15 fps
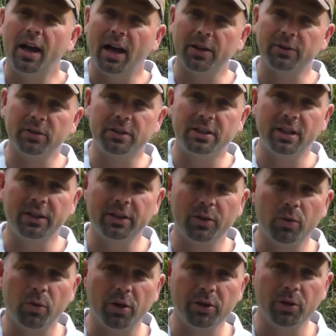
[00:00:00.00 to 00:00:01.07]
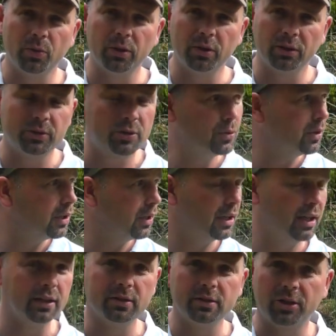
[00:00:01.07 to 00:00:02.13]
And until you go on your world tour
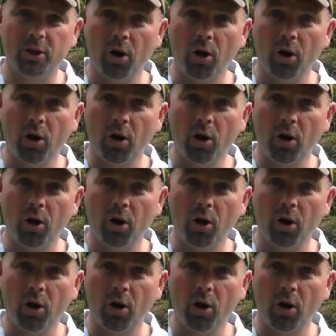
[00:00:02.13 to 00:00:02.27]
and